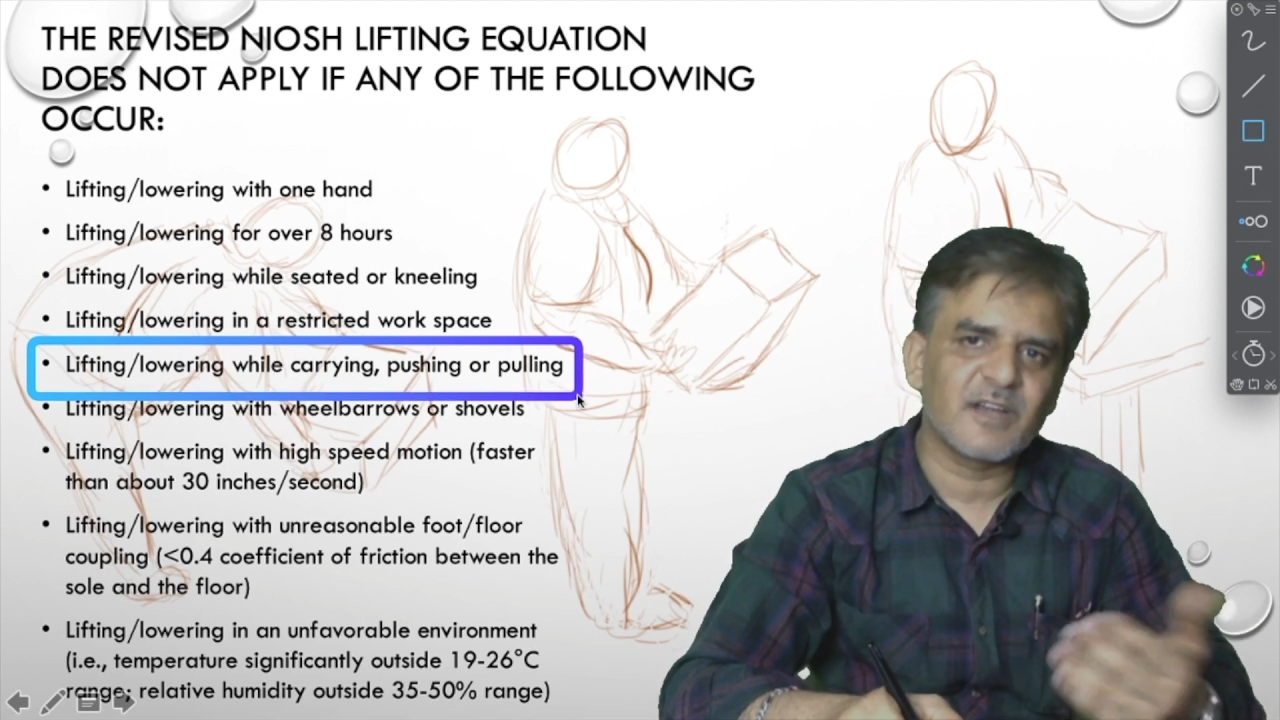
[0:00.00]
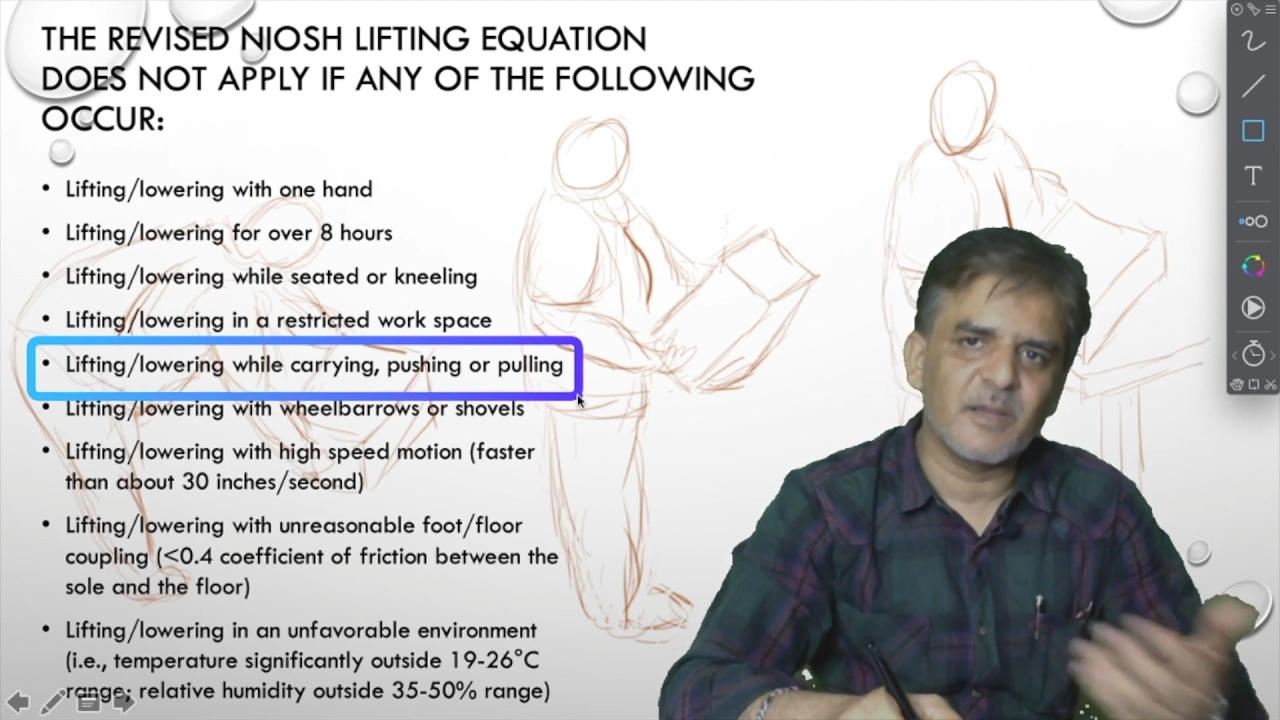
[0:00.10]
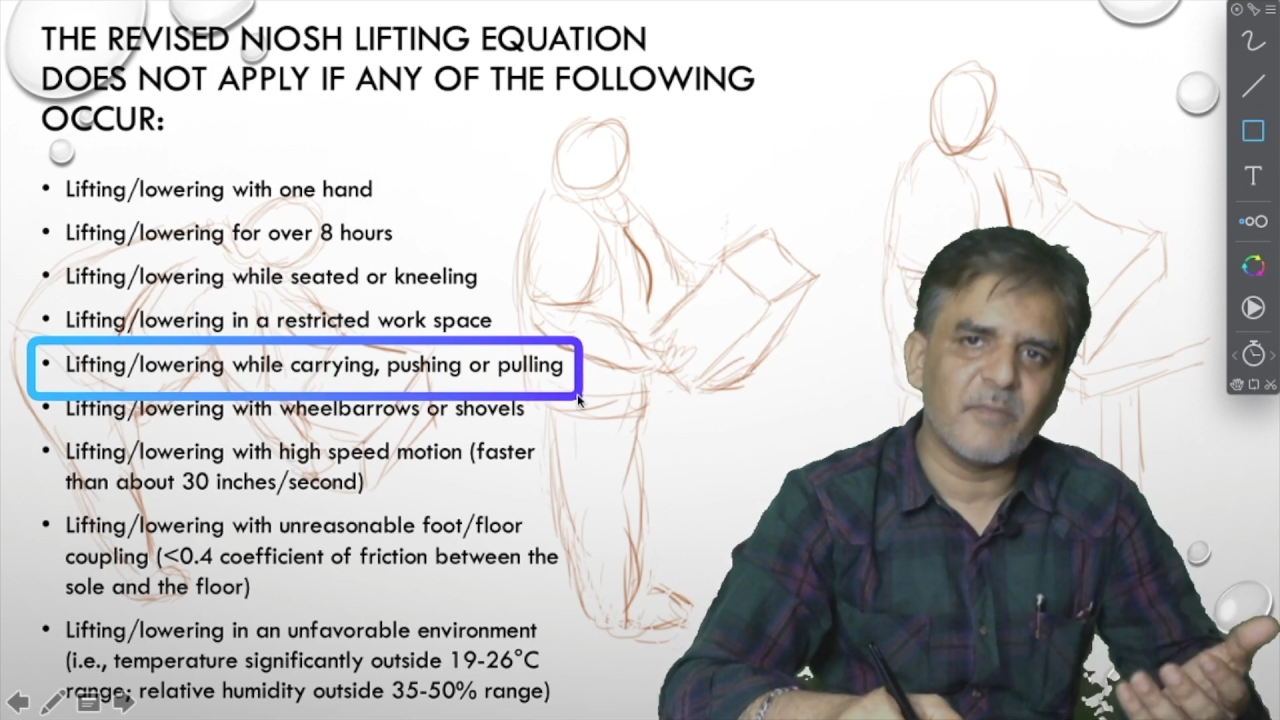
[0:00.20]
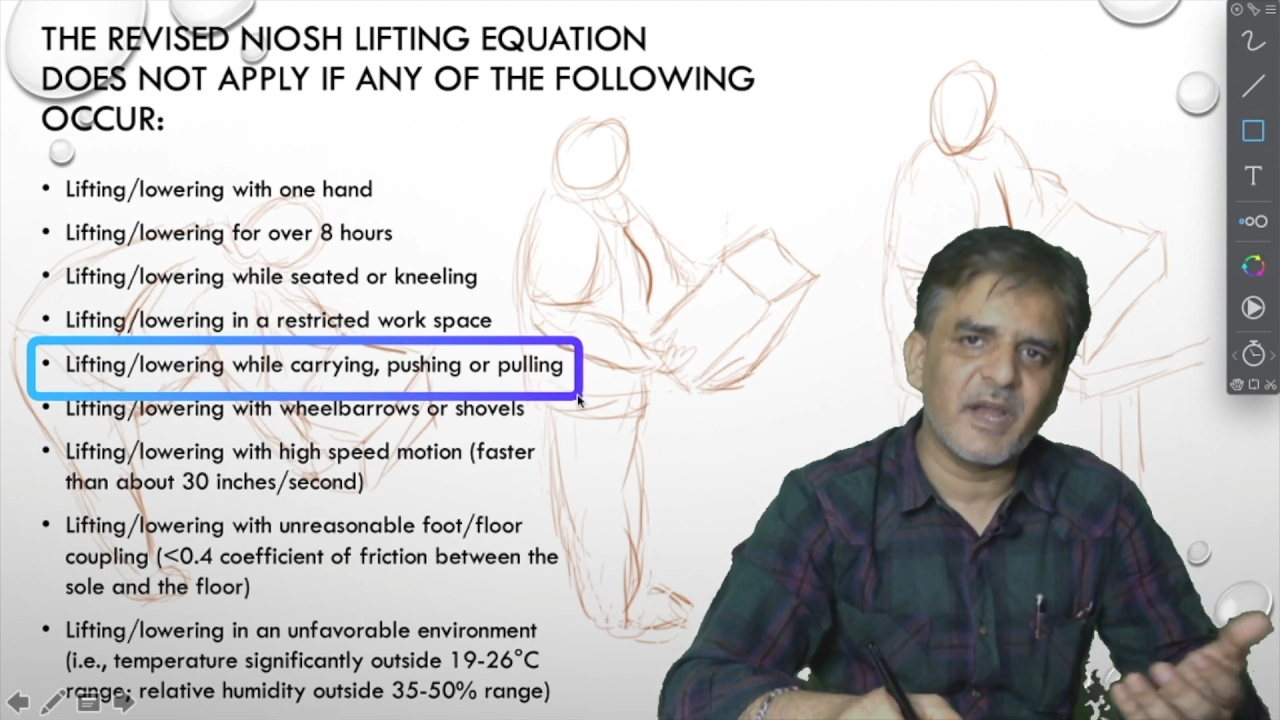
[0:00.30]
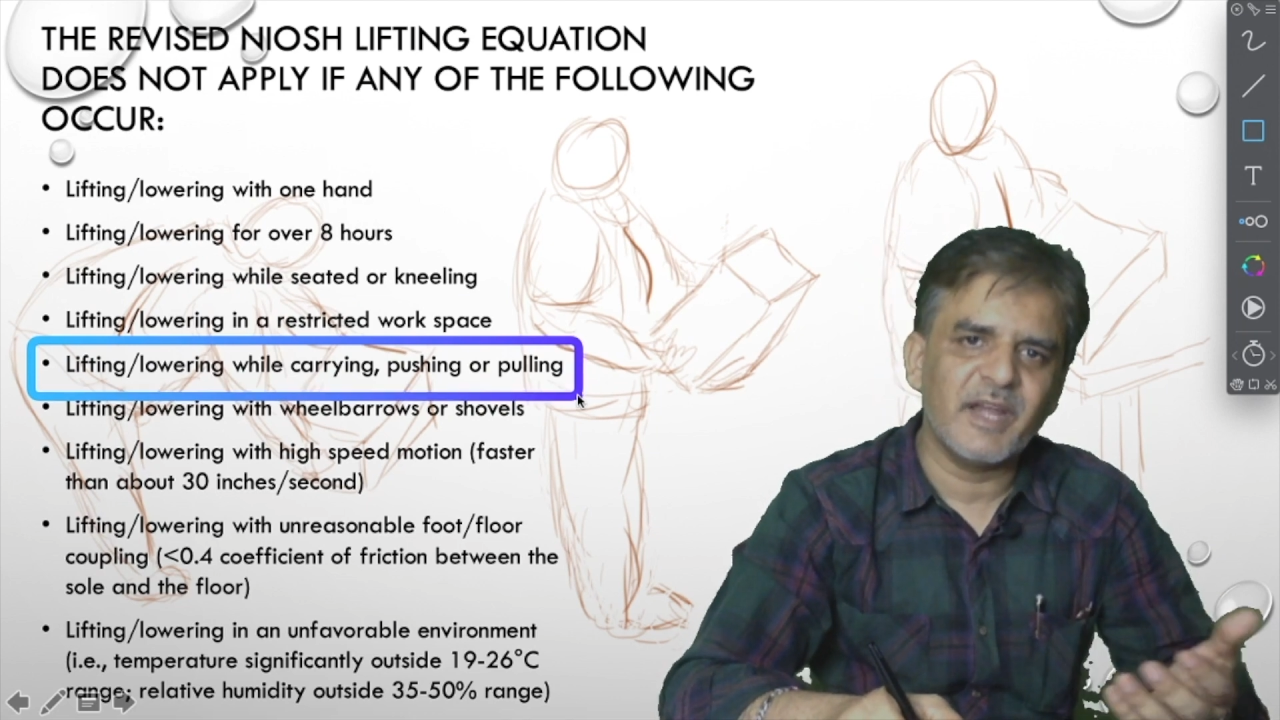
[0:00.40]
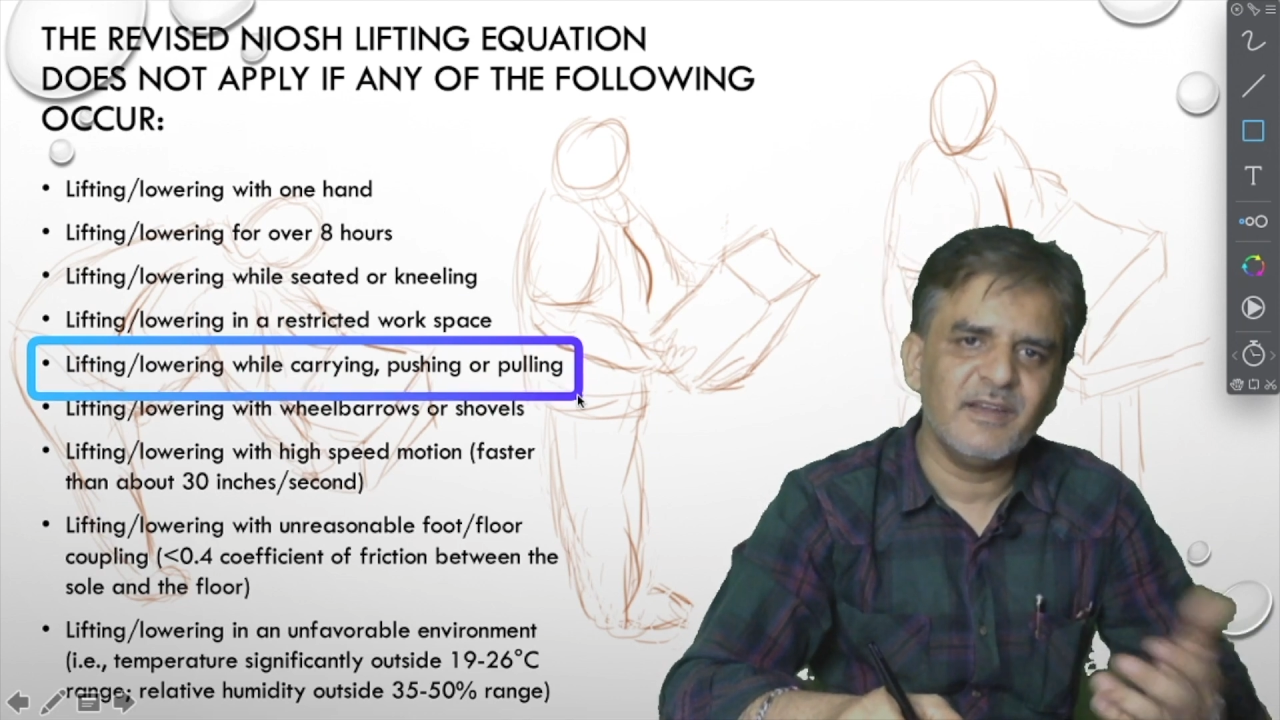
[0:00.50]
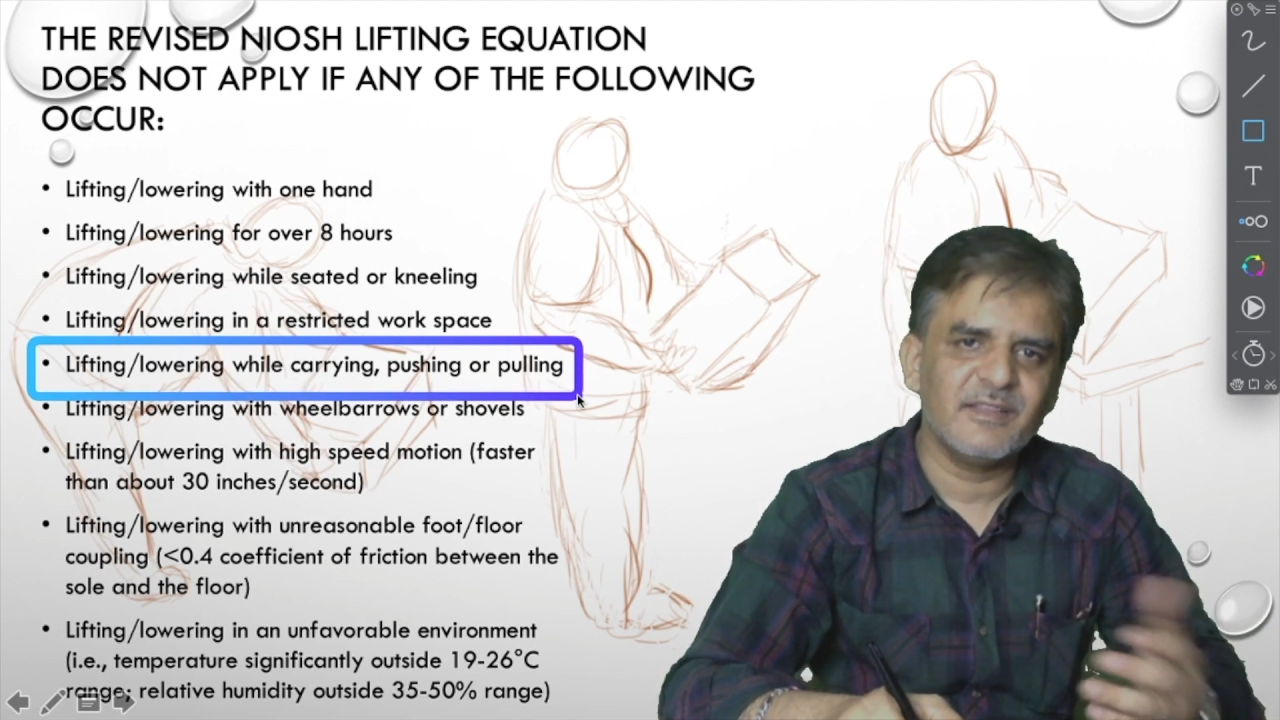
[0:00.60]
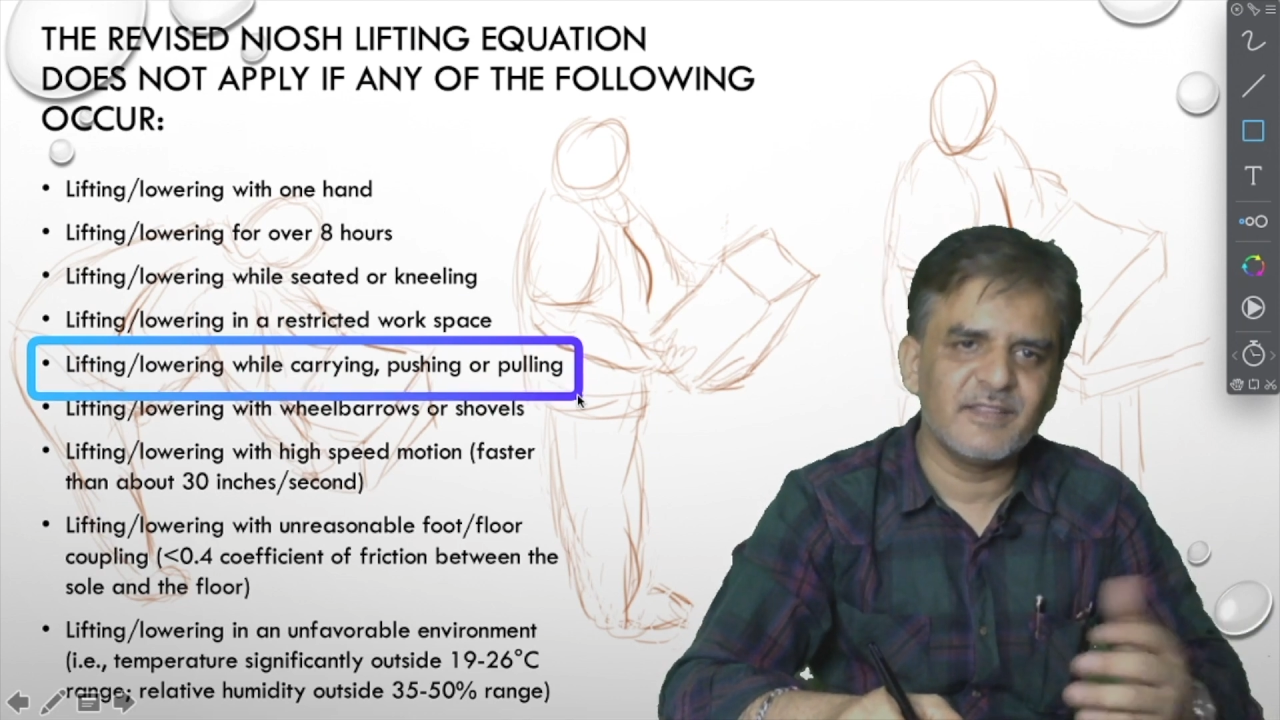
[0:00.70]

combined,